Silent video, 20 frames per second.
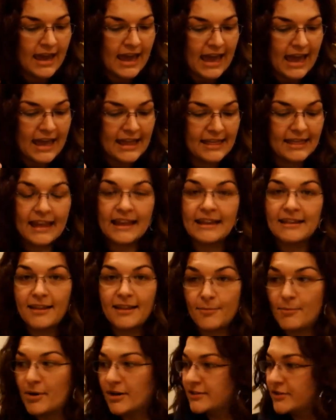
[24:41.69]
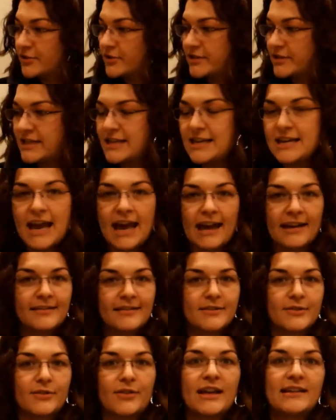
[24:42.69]
And then the monster tea hat.
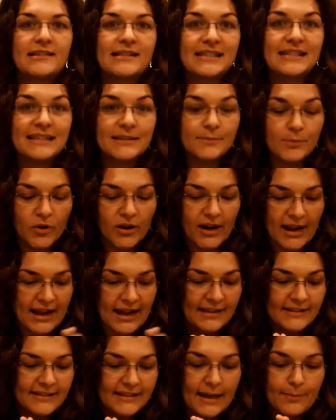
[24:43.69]
So that's 6 more hats.